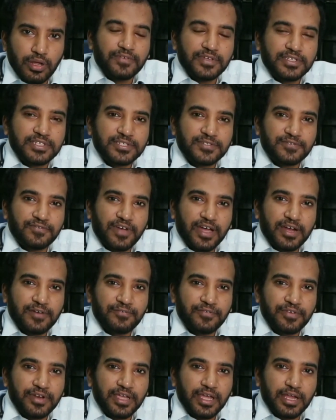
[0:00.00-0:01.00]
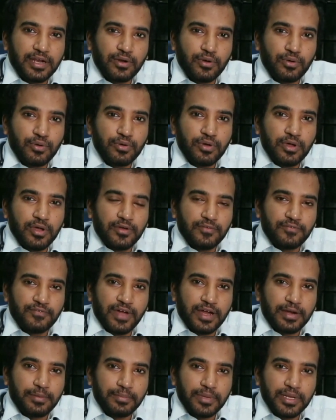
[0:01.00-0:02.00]
features fat free and low
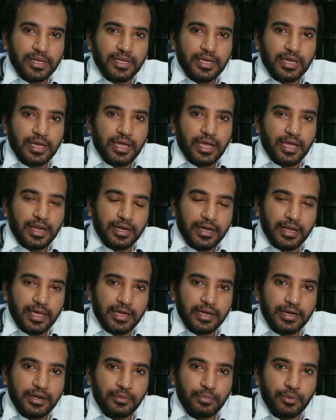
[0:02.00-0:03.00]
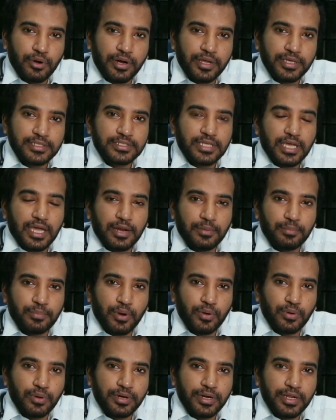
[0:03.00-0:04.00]
fat milk and dietary products and
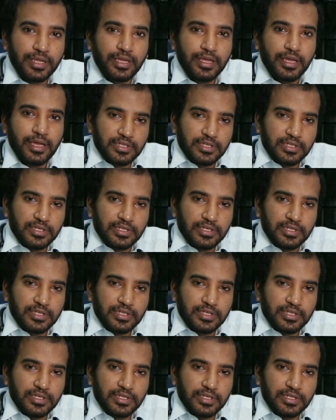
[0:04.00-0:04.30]
poultry,